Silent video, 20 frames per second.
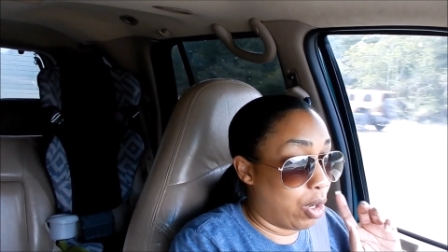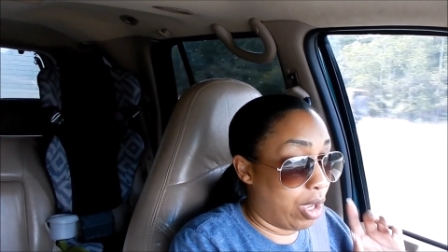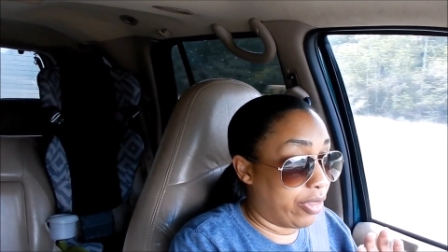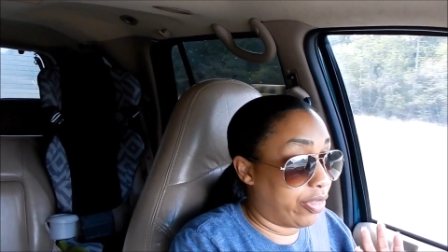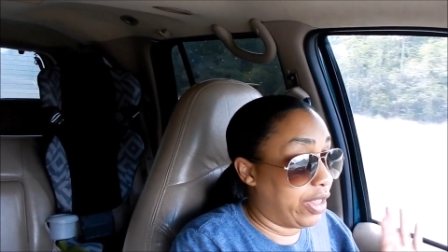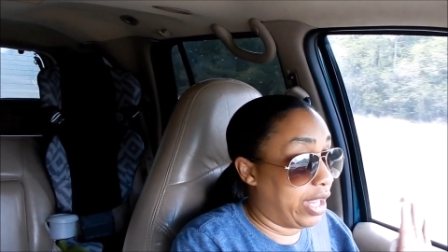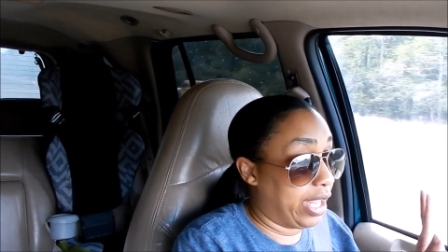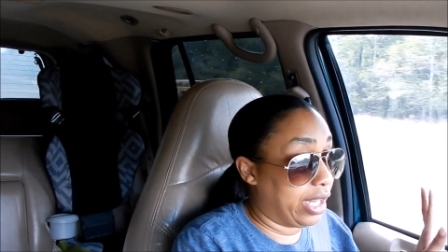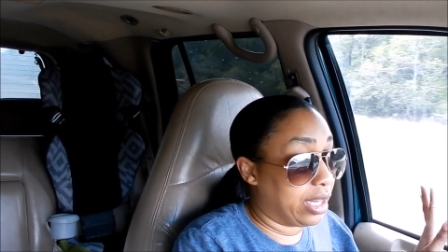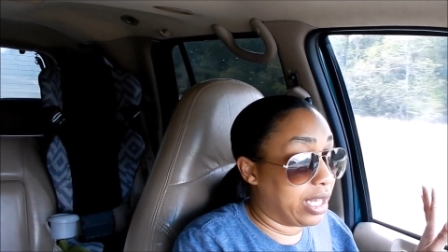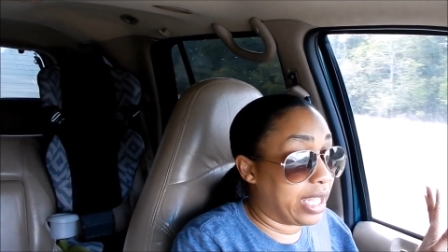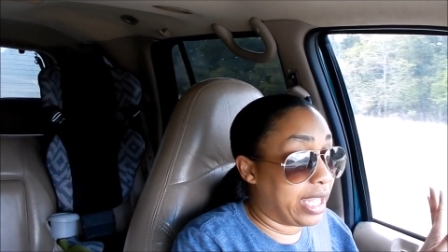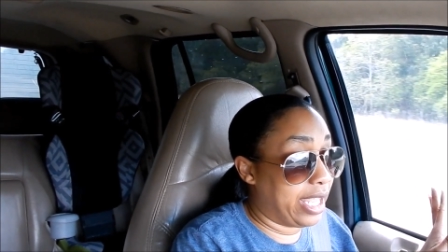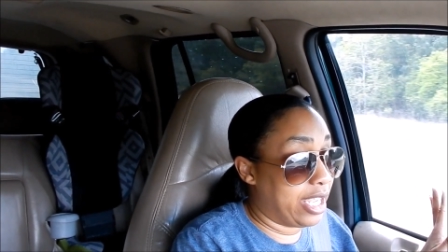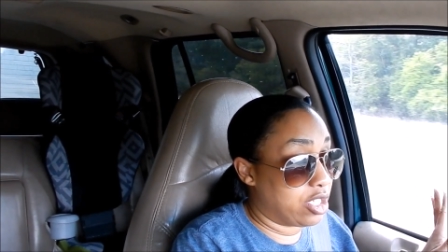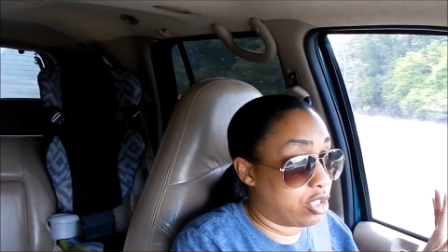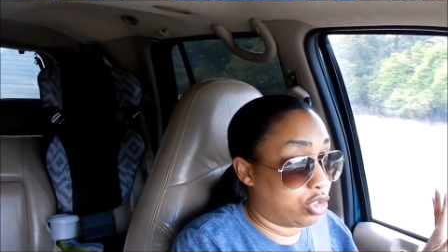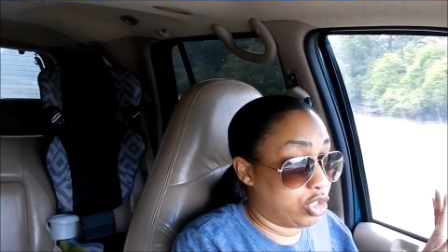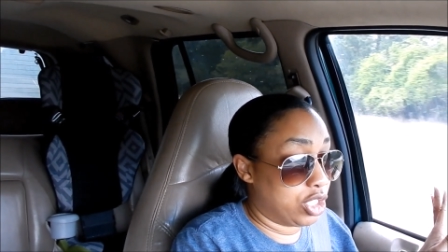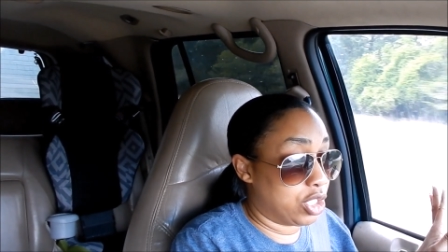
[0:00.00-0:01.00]
so i think the
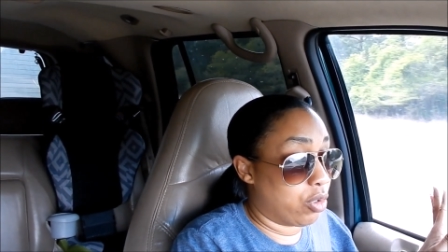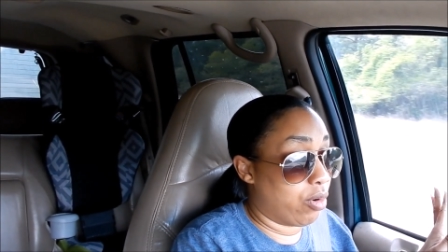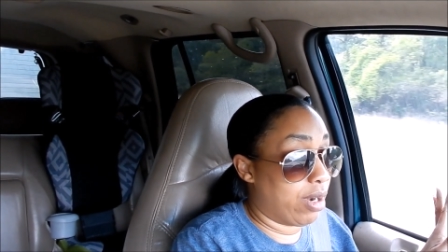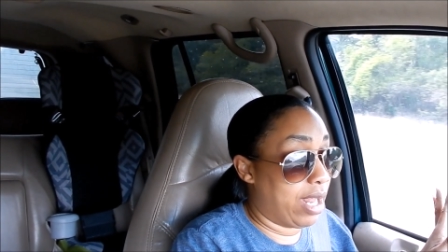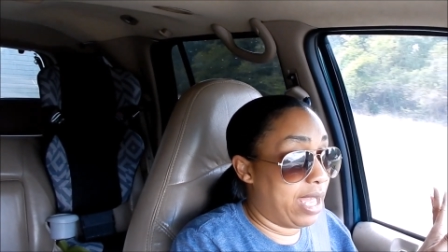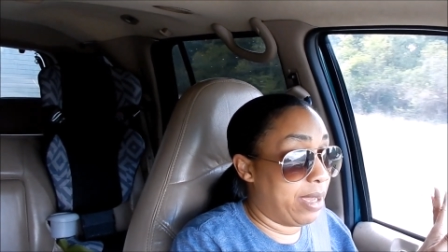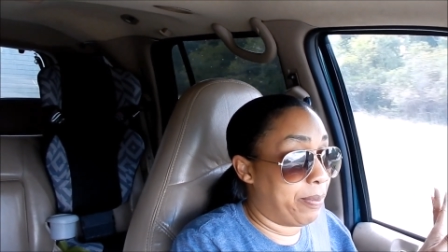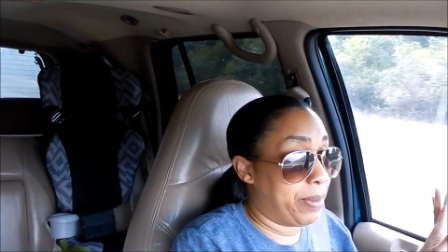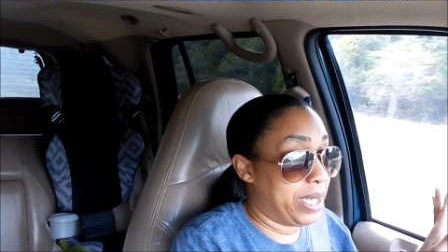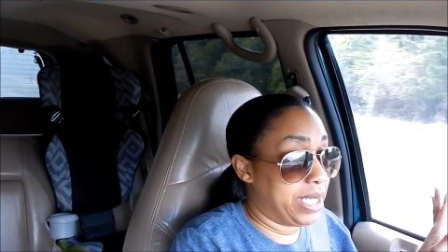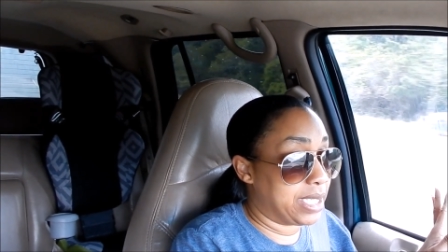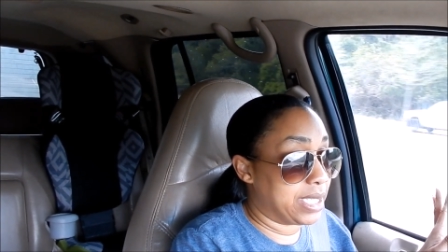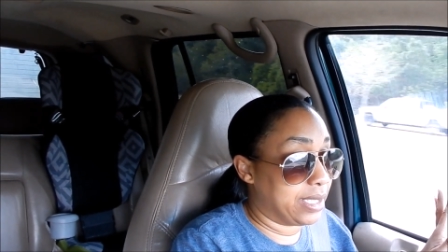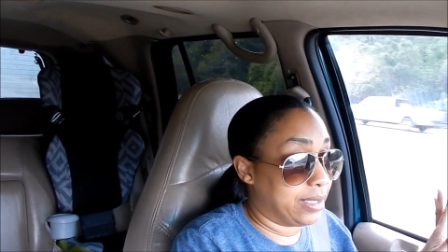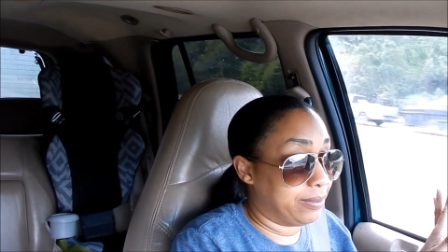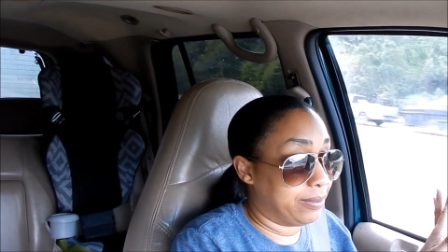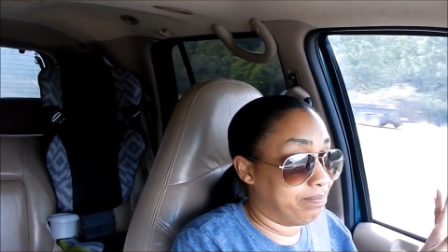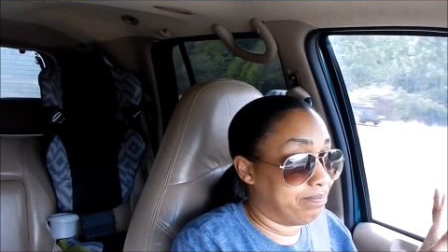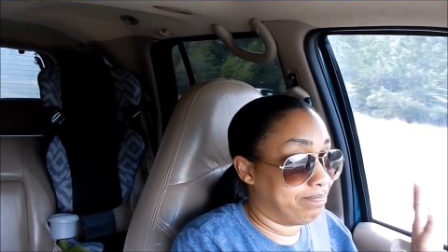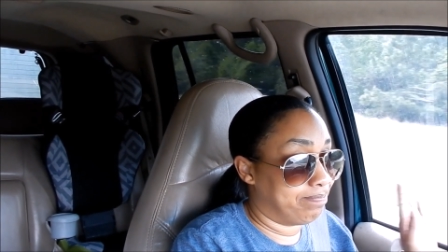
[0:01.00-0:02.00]
kids are just going to have
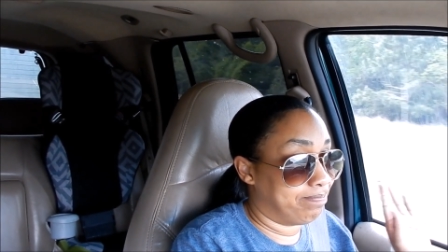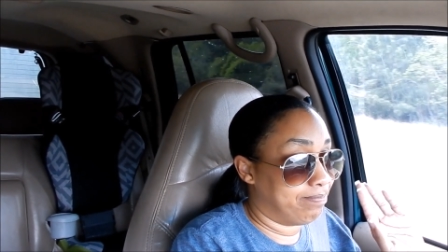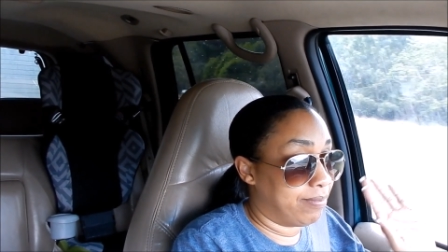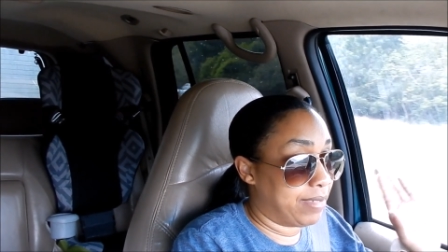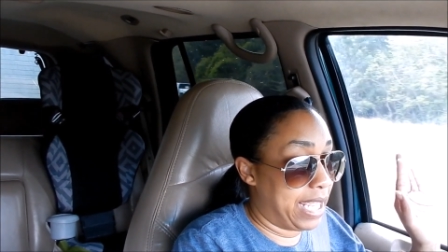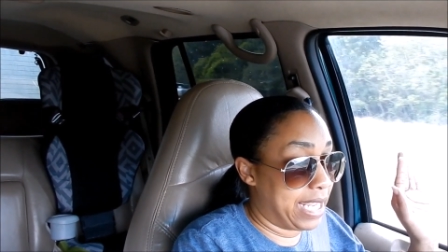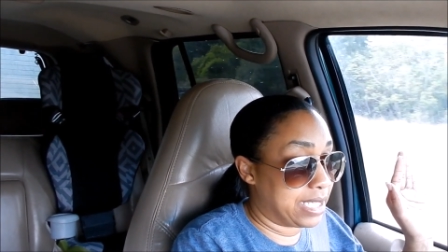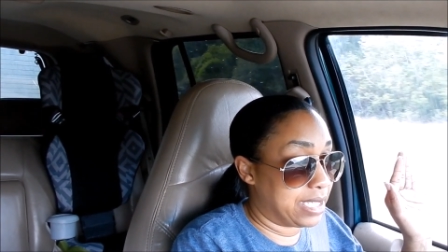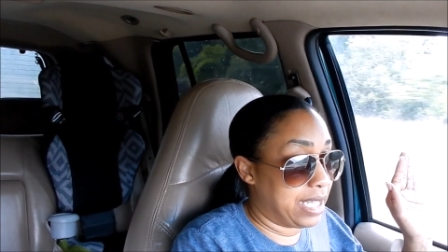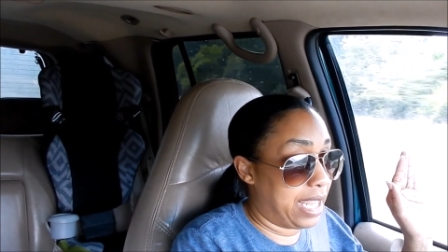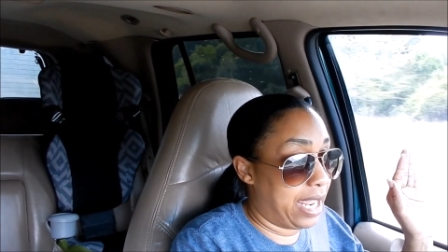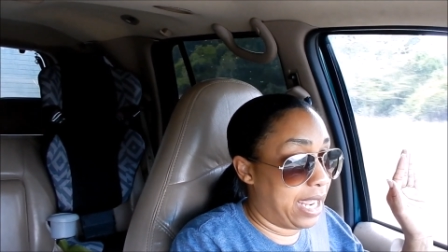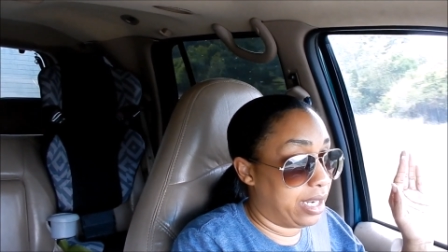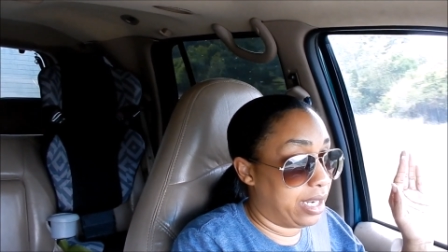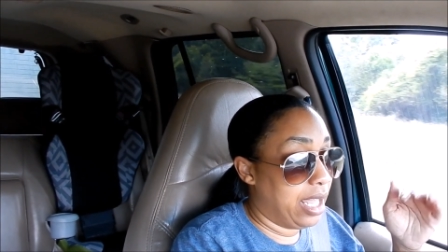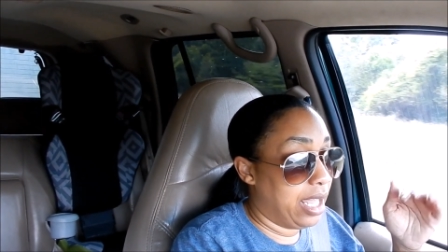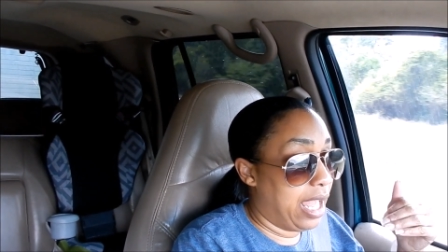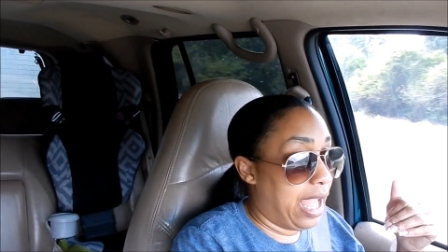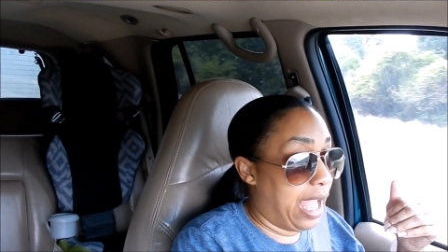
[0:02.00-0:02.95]
pizza that's that